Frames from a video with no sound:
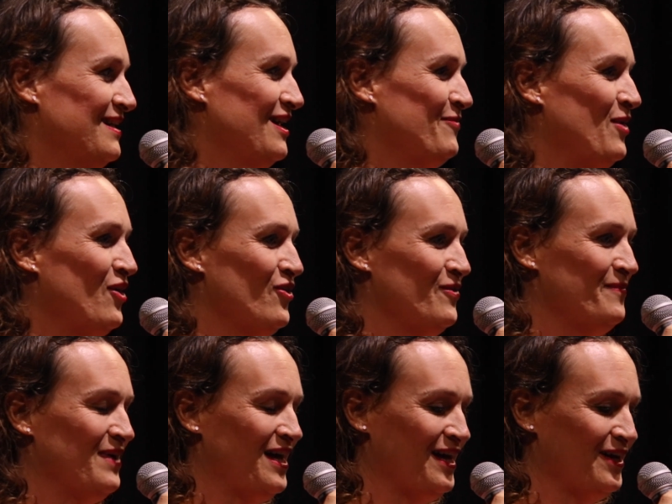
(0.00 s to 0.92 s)
a
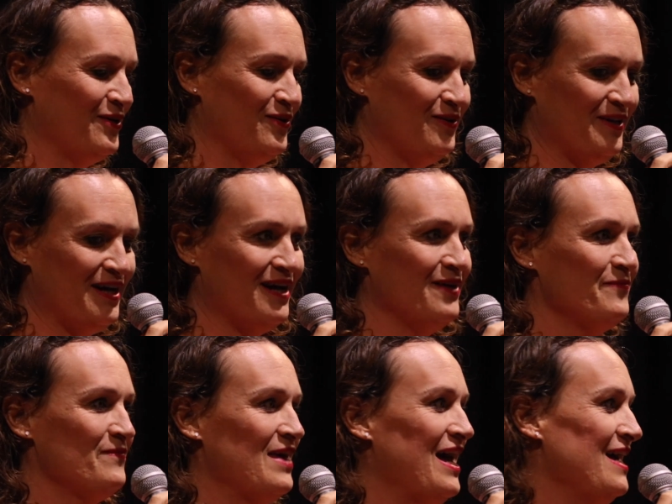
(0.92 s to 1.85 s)
poem I call
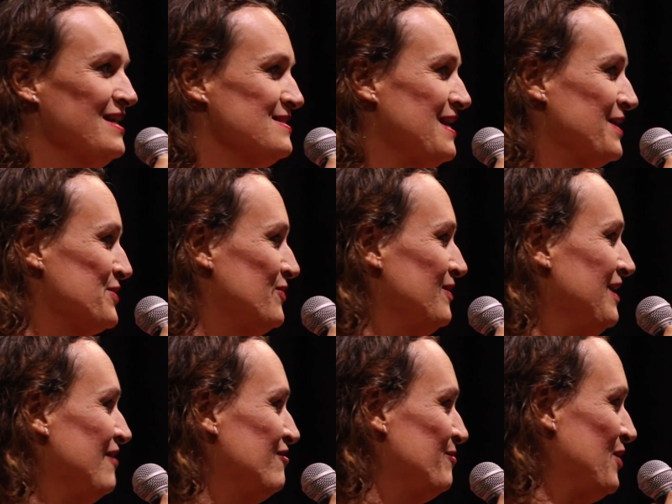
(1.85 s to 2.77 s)
um, Asexual
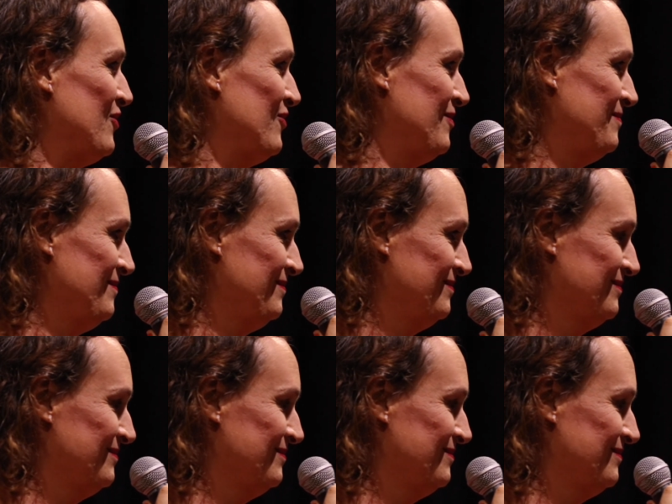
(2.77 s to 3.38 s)
Love Poem.